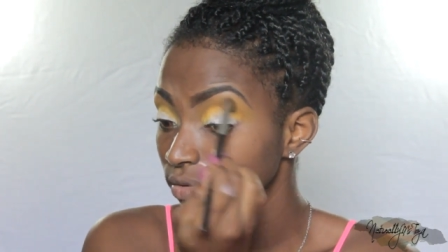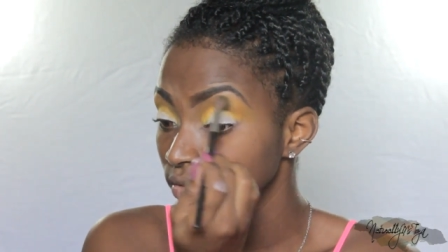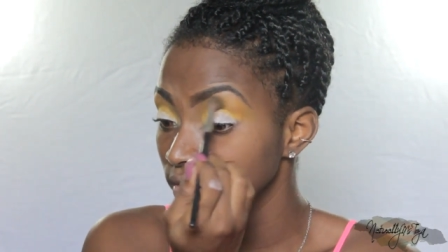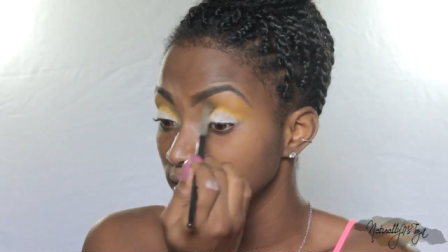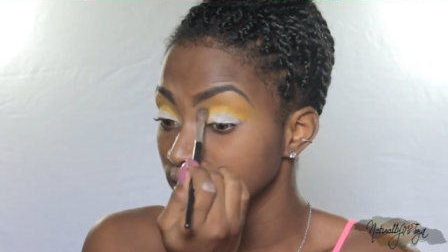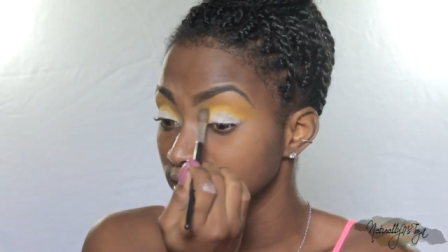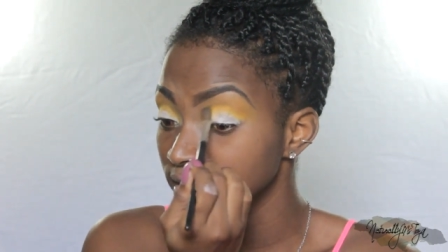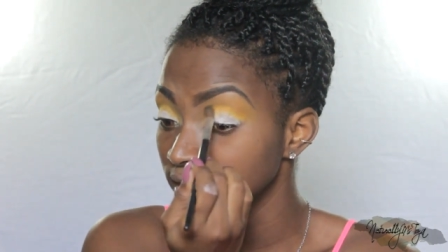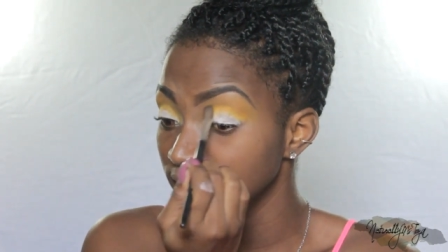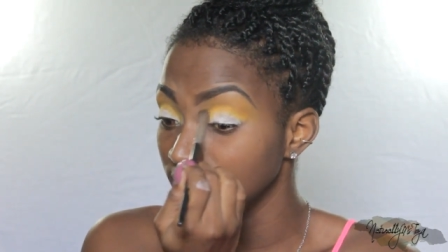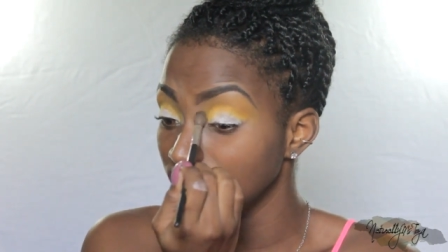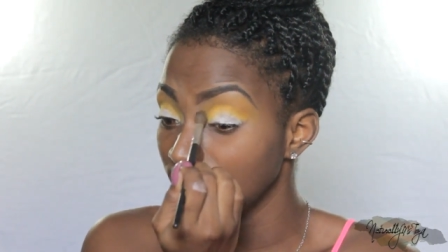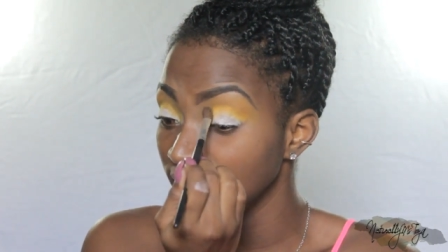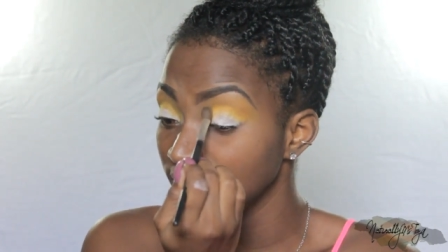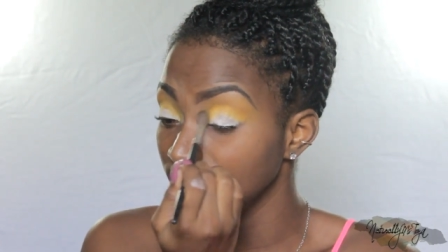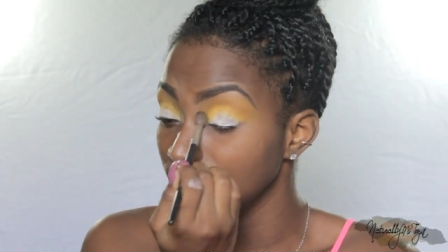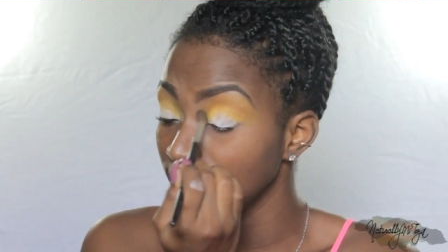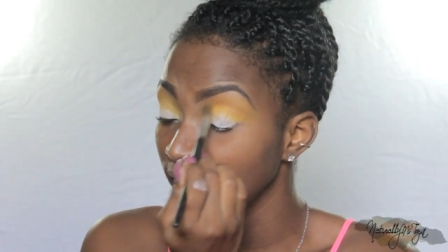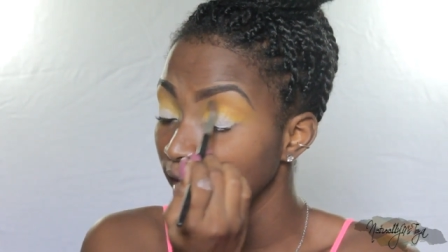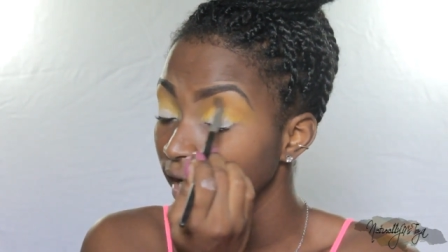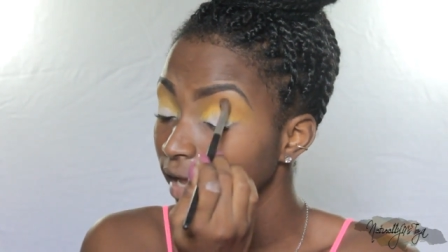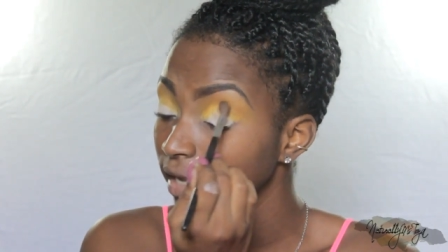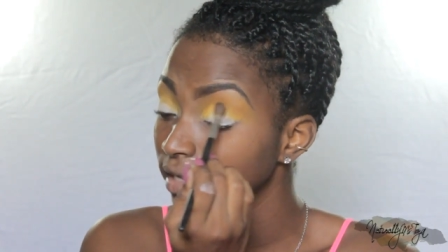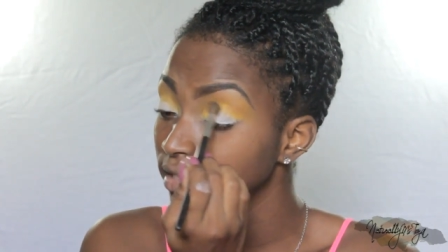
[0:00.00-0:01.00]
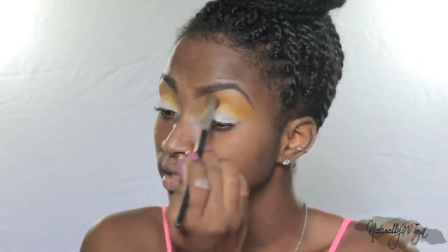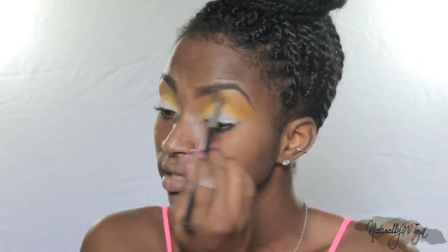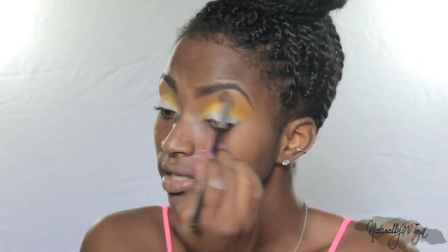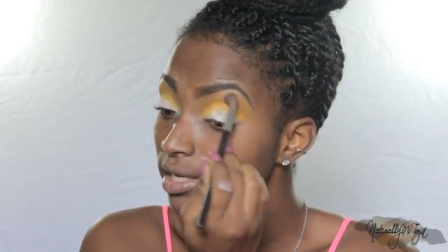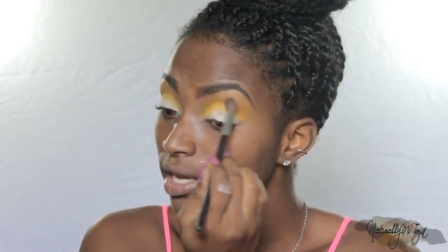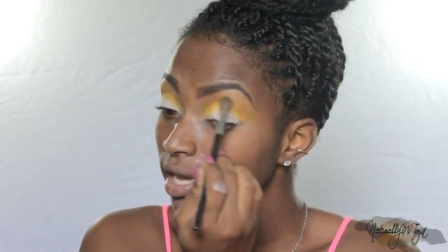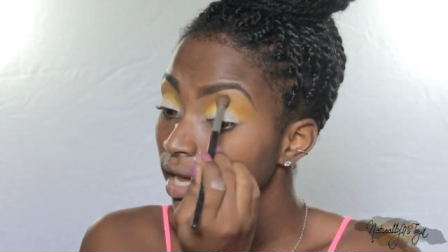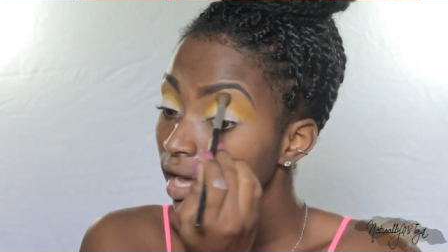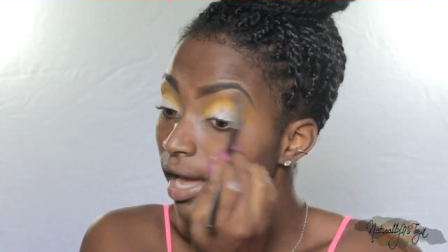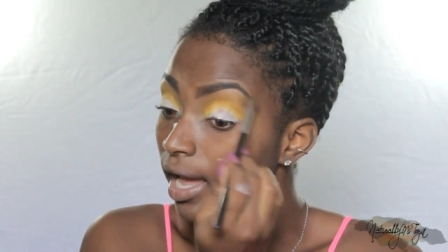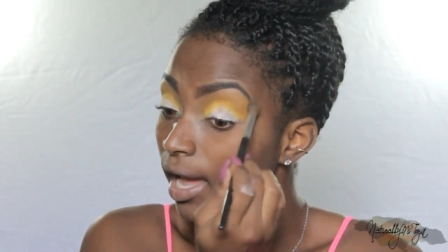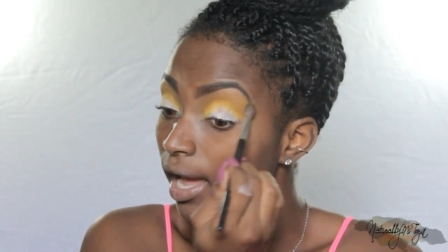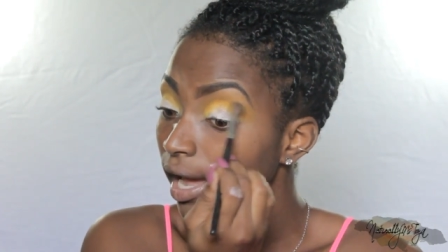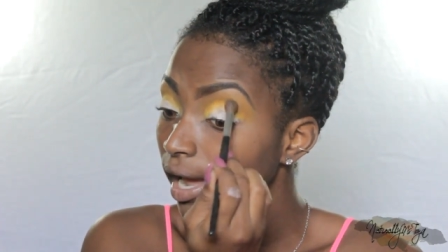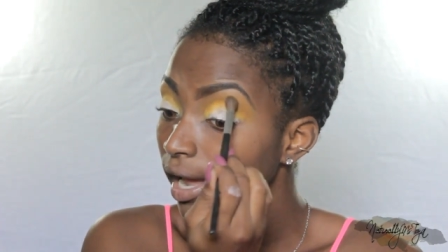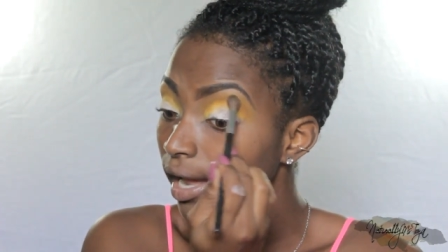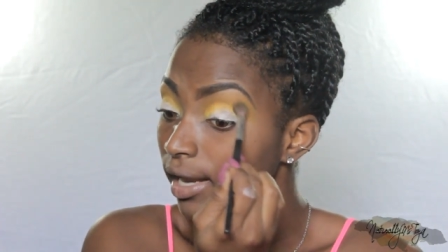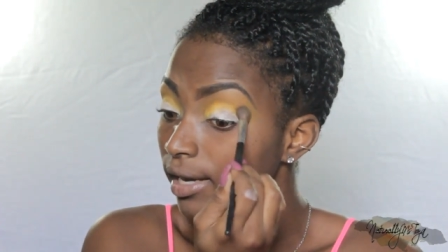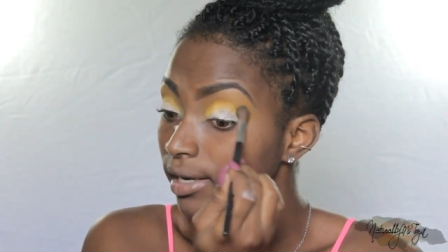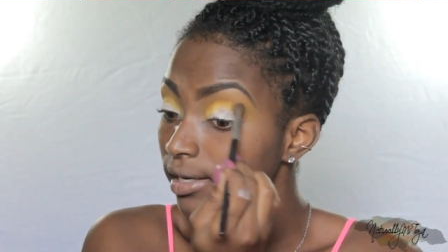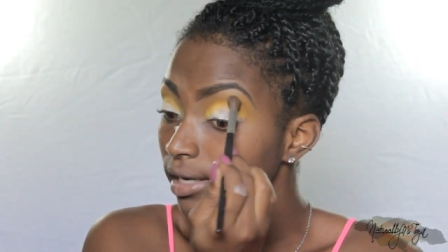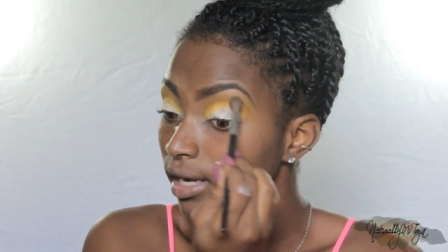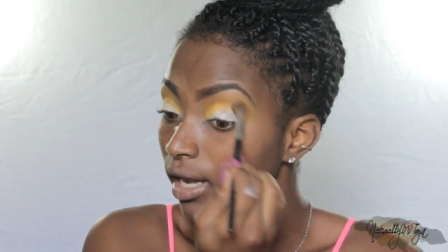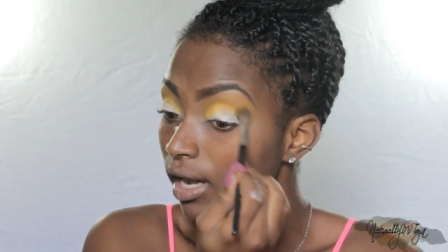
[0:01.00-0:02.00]
do this and that,
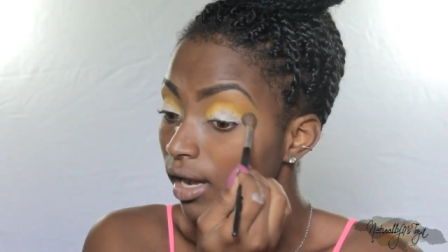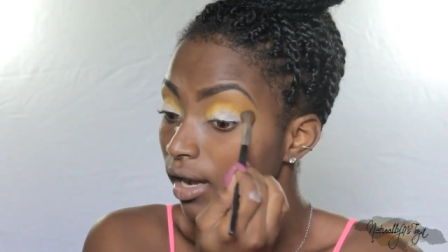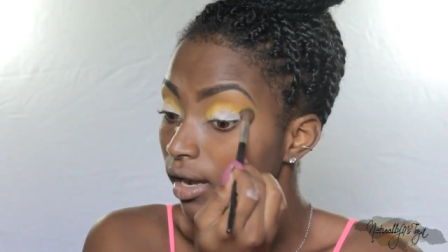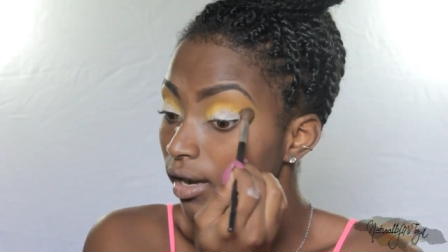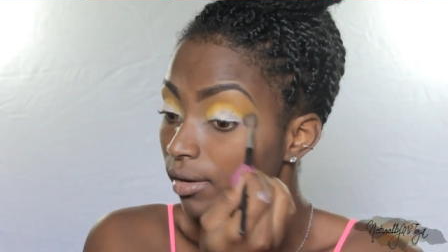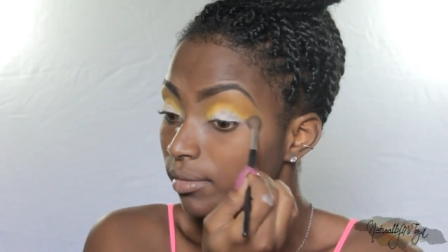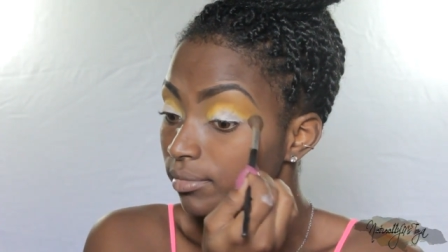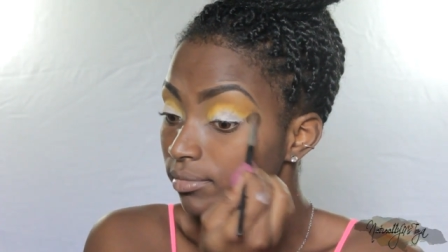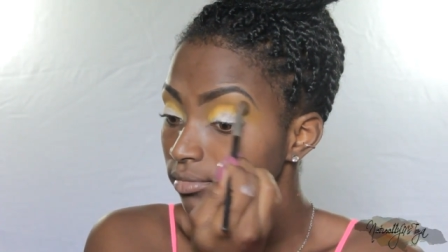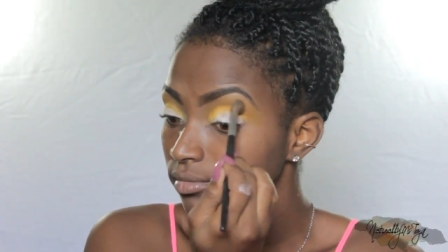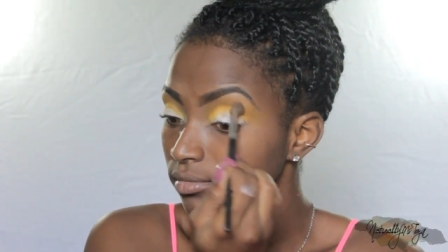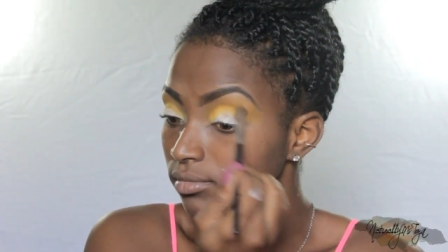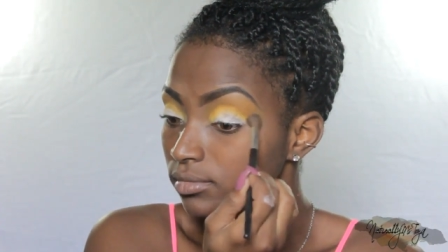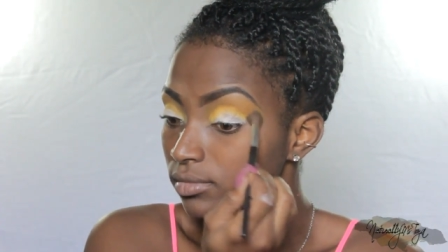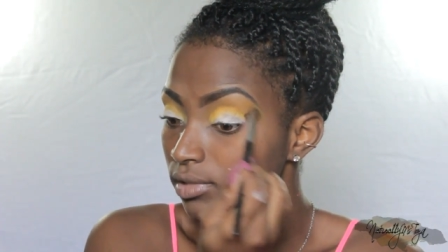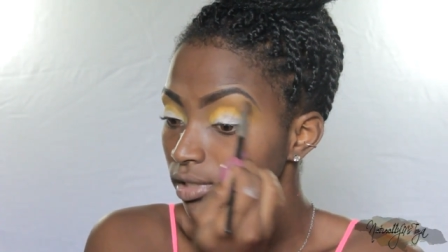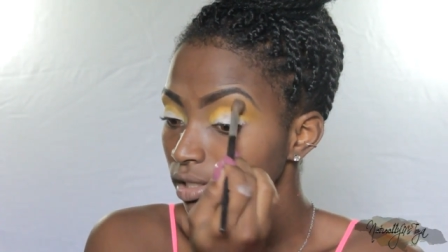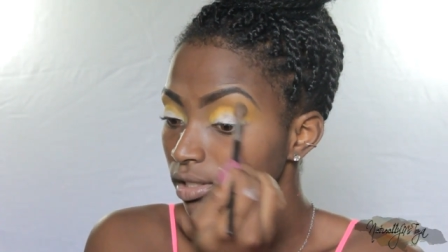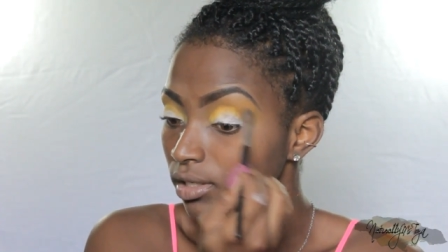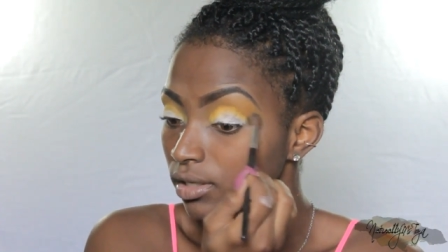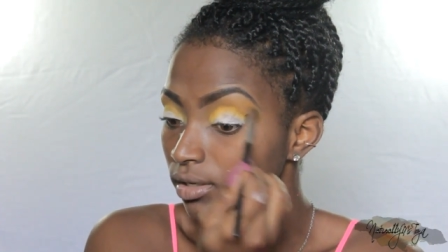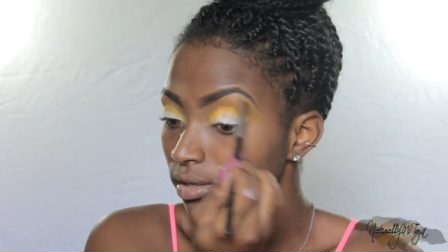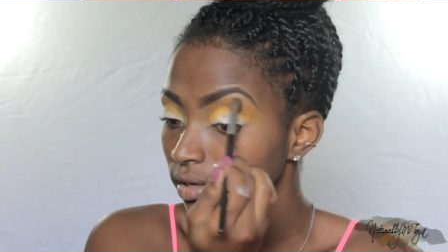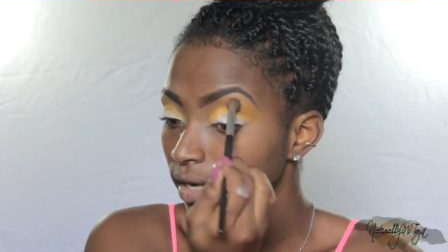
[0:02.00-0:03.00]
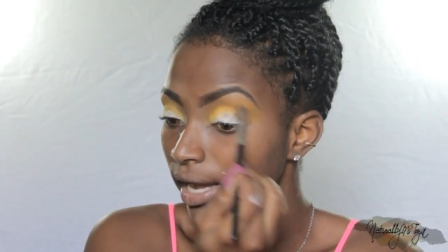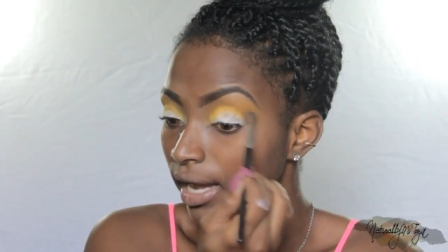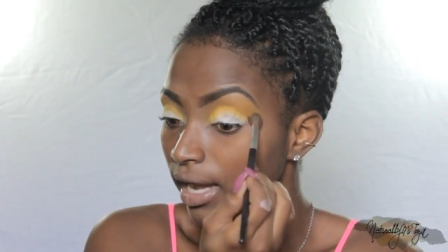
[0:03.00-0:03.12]
and you know,